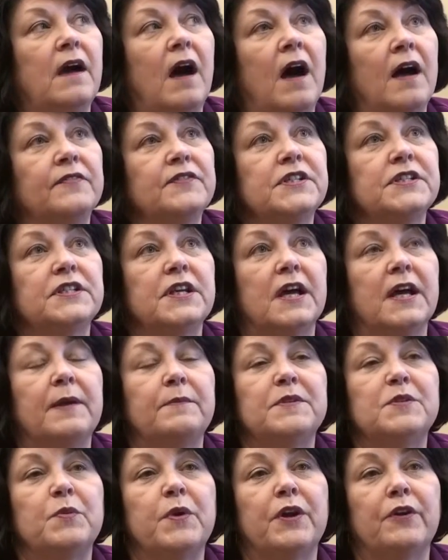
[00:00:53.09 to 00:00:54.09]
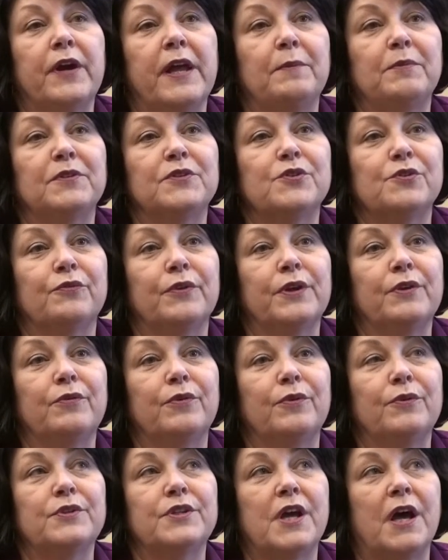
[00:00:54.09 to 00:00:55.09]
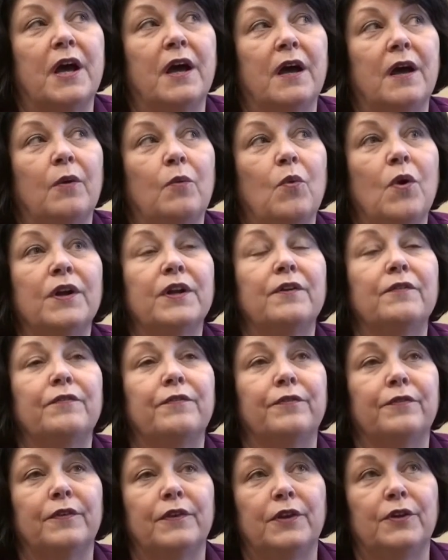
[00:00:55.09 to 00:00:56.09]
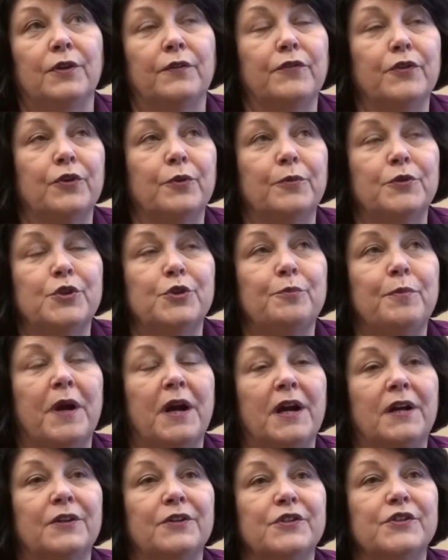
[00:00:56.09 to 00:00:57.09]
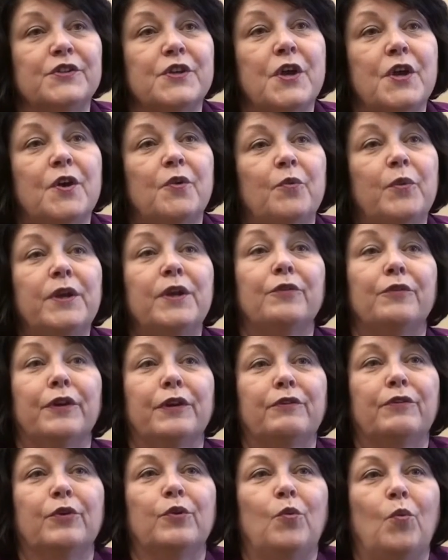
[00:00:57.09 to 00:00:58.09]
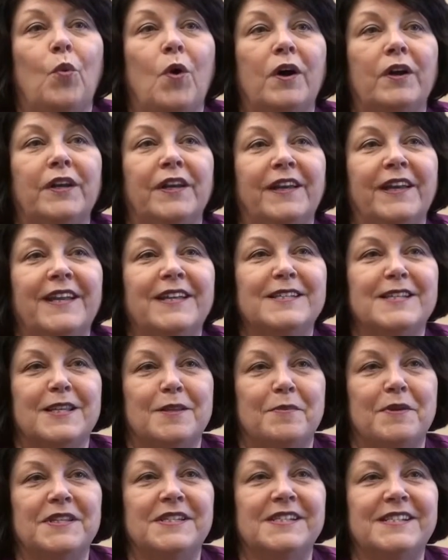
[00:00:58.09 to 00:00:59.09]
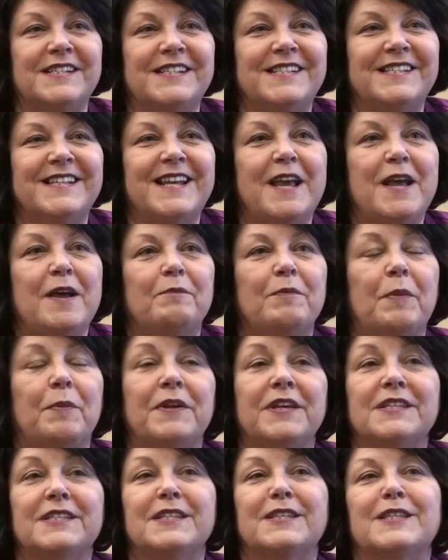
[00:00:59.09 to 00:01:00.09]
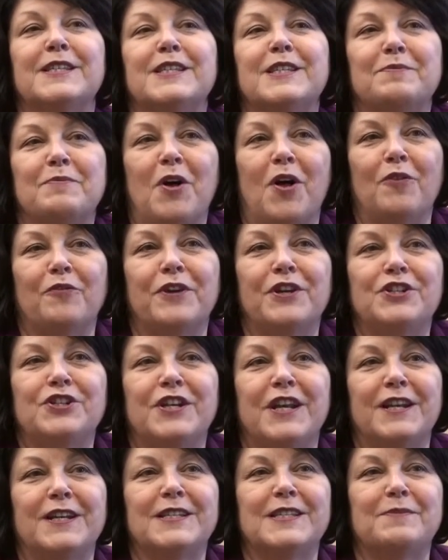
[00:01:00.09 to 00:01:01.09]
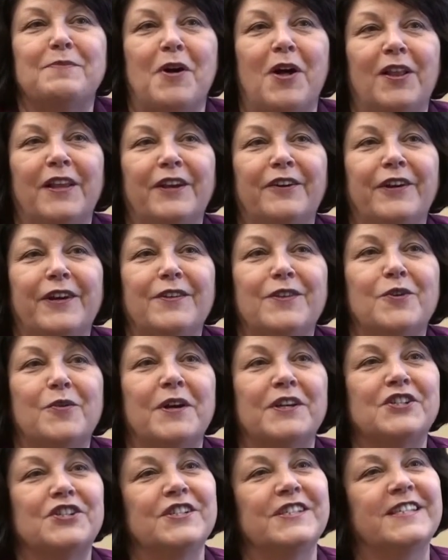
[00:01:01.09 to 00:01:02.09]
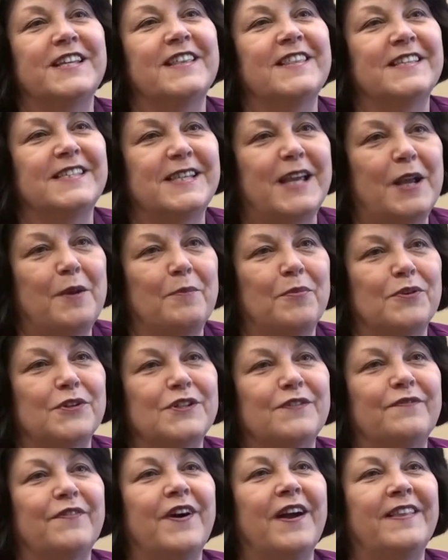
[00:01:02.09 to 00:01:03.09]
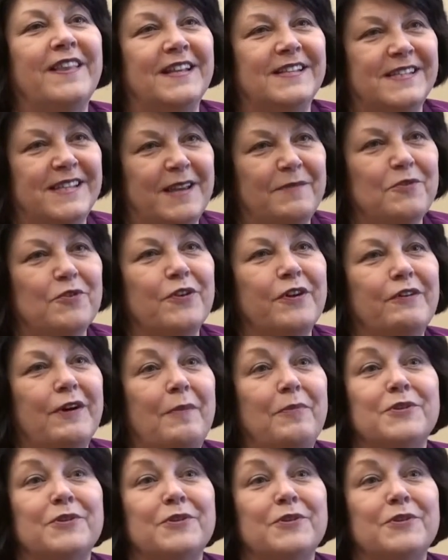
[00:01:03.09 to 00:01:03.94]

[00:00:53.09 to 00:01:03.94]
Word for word: oftentimes we are able to recruit one of, you know, if there are two partners, we can recruit one into the business. But because it's a small region and a small area, the question is, can the second person find that same career